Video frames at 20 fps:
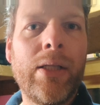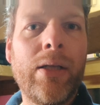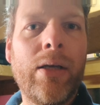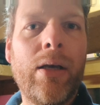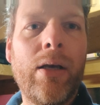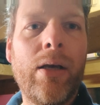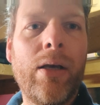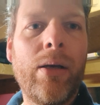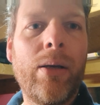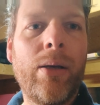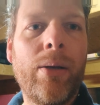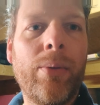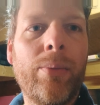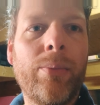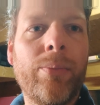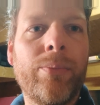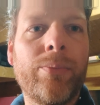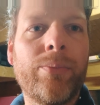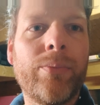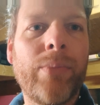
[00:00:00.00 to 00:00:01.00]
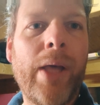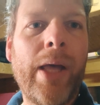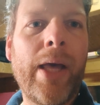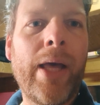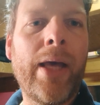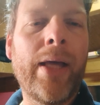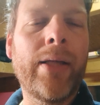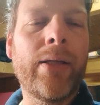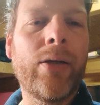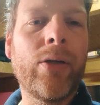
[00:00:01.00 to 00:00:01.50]

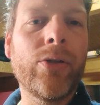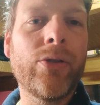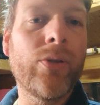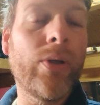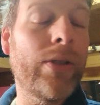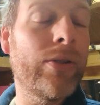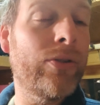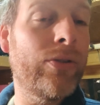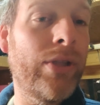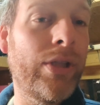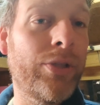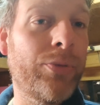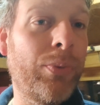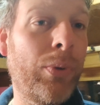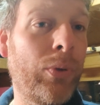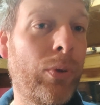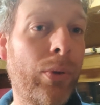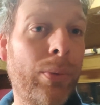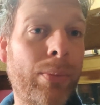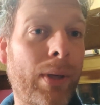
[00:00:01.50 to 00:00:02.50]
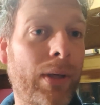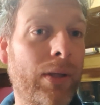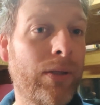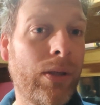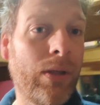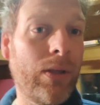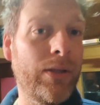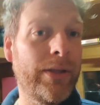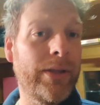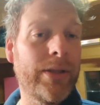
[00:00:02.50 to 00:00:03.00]
And also I spoke with my
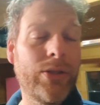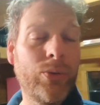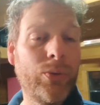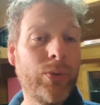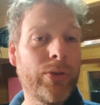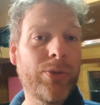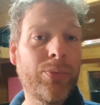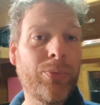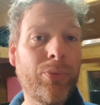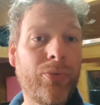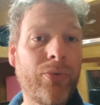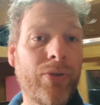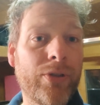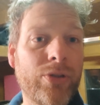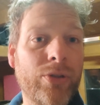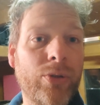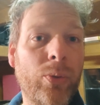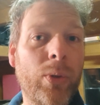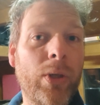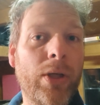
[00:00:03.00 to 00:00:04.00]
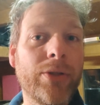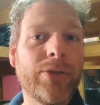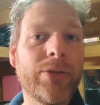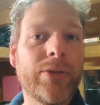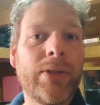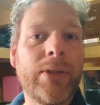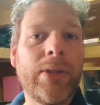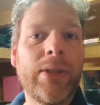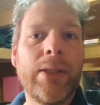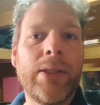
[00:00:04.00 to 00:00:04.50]
colleague who is a professional
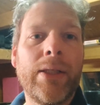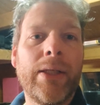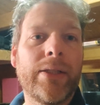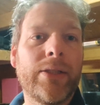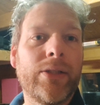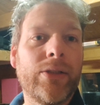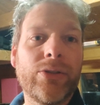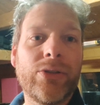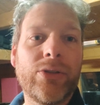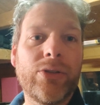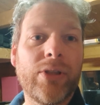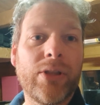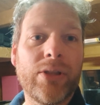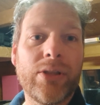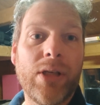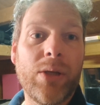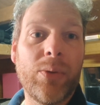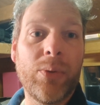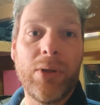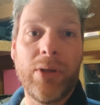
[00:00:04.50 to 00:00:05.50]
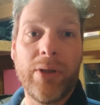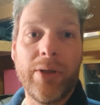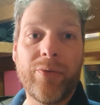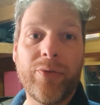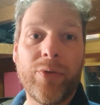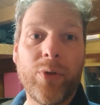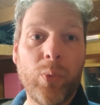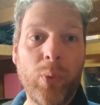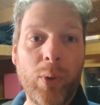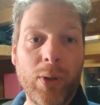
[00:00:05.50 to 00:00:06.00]
welder, and he also said, yeah, well,
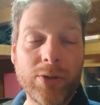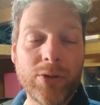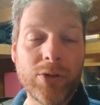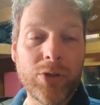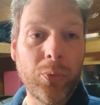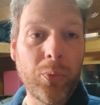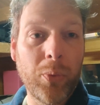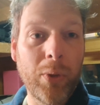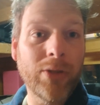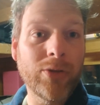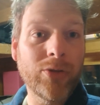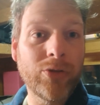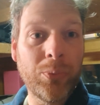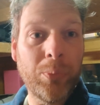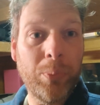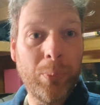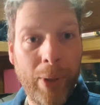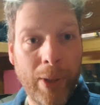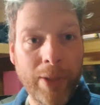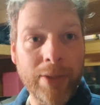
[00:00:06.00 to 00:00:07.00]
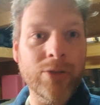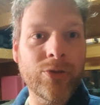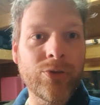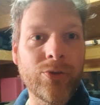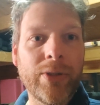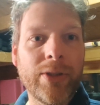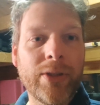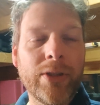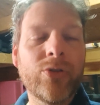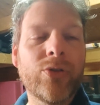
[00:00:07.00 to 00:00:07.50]
if you want your weld to
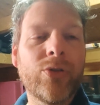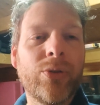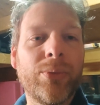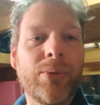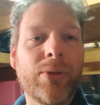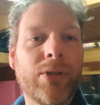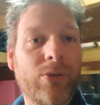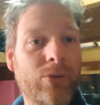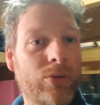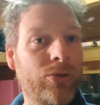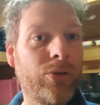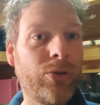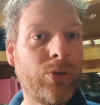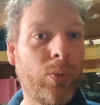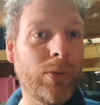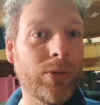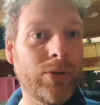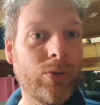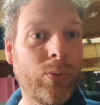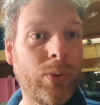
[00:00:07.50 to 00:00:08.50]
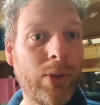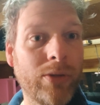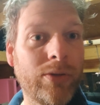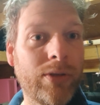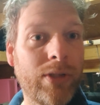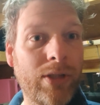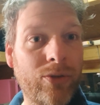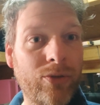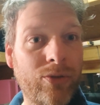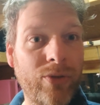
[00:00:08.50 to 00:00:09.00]
penetrate into the material, so you want the weld
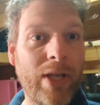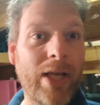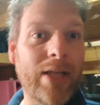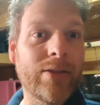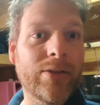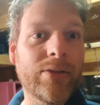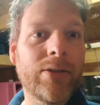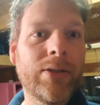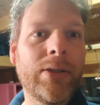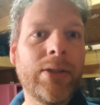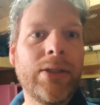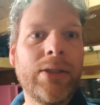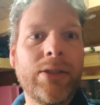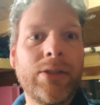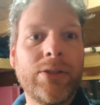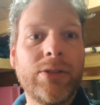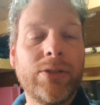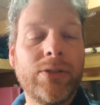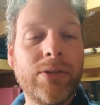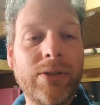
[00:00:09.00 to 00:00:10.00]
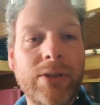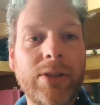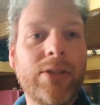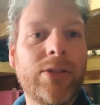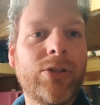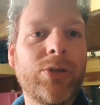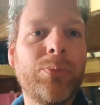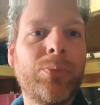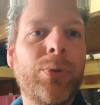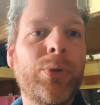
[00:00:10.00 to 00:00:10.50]
to get flatter, you
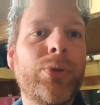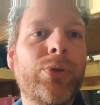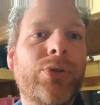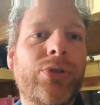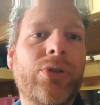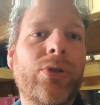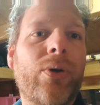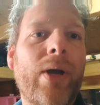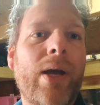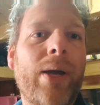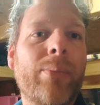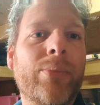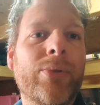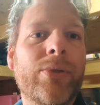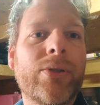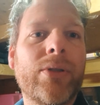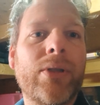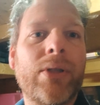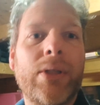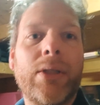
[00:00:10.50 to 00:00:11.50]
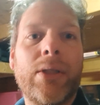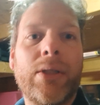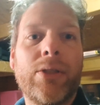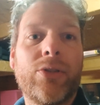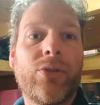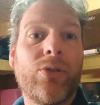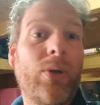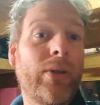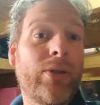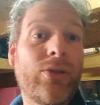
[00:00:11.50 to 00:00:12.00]
need to boost your amps.
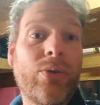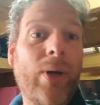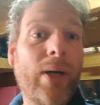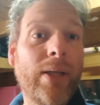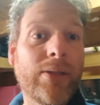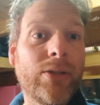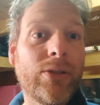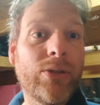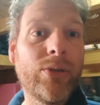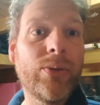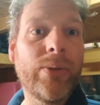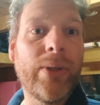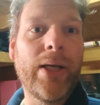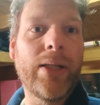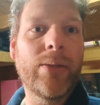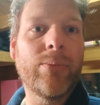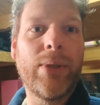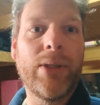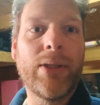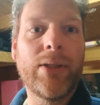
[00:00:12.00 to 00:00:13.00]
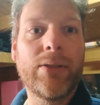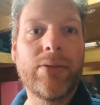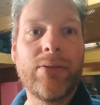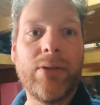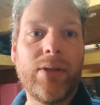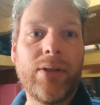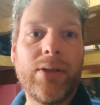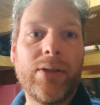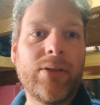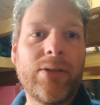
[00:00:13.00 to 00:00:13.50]
So I tried to do that, but
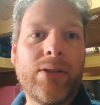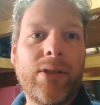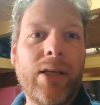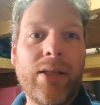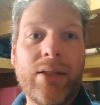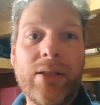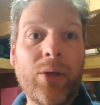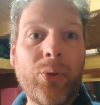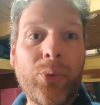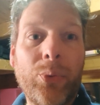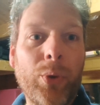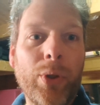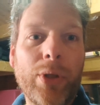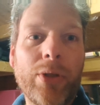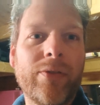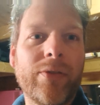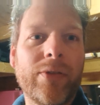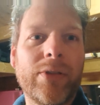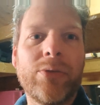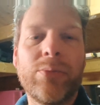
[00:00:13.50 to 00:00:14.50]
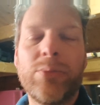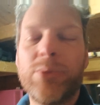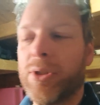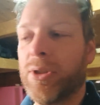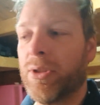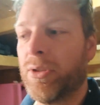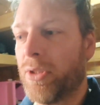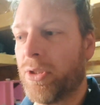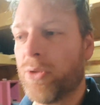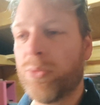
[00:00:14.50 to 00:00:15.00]
it didn't work for this
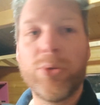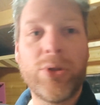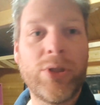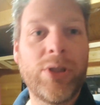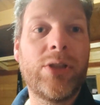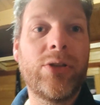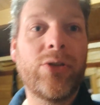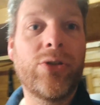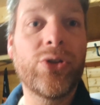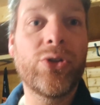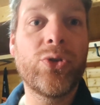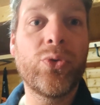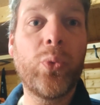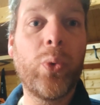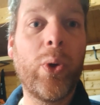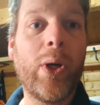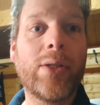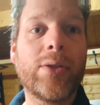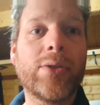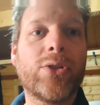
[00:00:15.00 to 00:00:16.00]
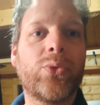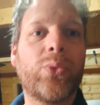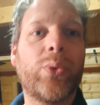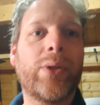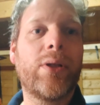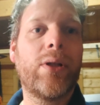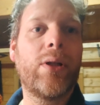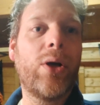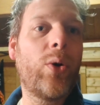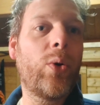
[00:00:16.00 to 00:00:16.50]
machine. This machine just welds
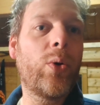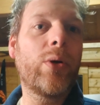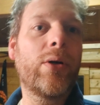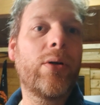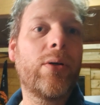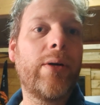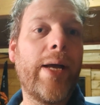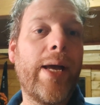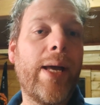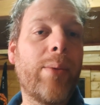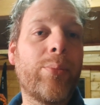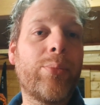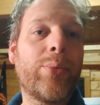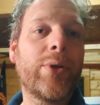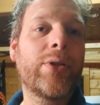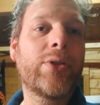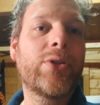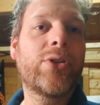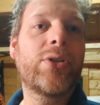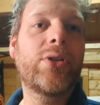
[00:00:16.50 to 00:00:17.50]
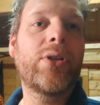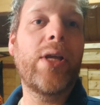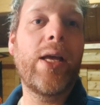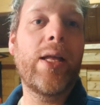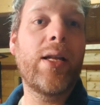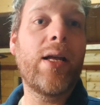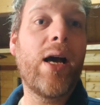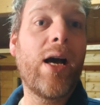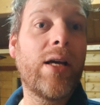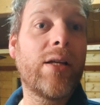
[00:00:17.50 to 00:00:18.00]
with lower amperage
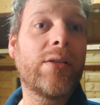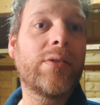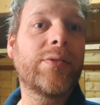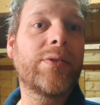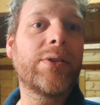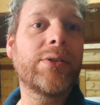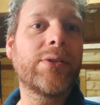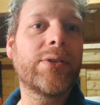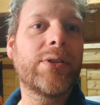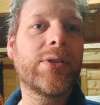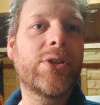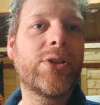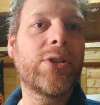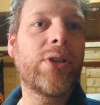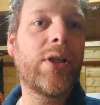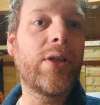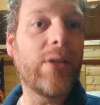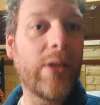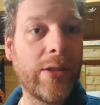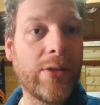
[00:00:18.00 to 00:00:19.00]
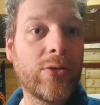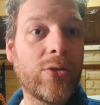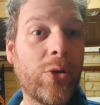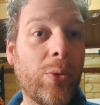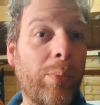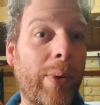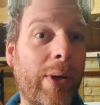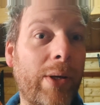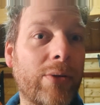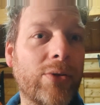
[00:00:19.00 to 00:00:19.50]
and a higher voltage in
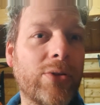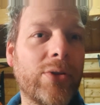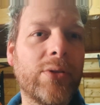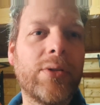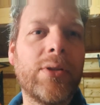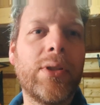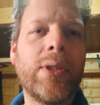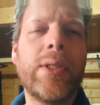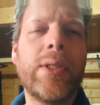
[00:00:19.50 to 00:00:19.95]
comparison.